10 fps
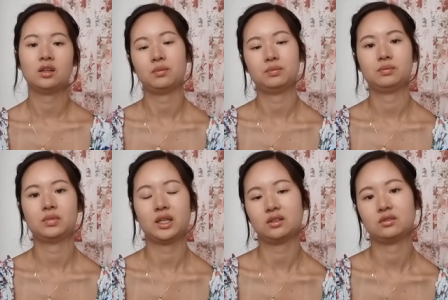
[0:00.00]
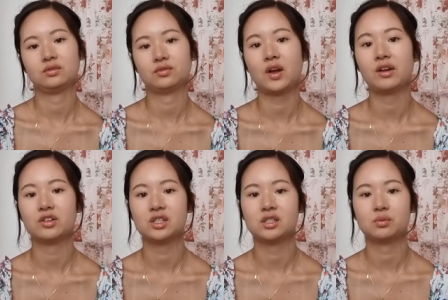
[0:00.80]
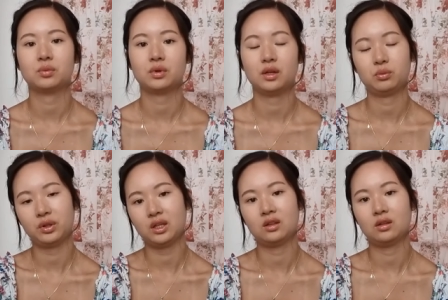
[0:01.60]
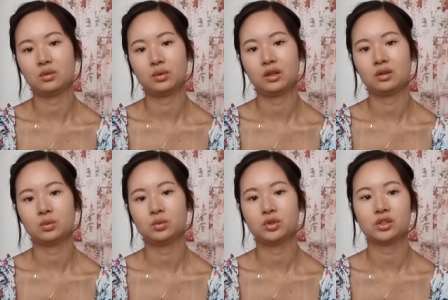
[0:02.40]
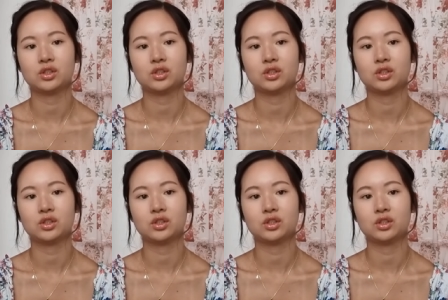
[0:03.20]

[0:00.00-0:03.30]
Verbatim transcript: uh, like viruses within within the water.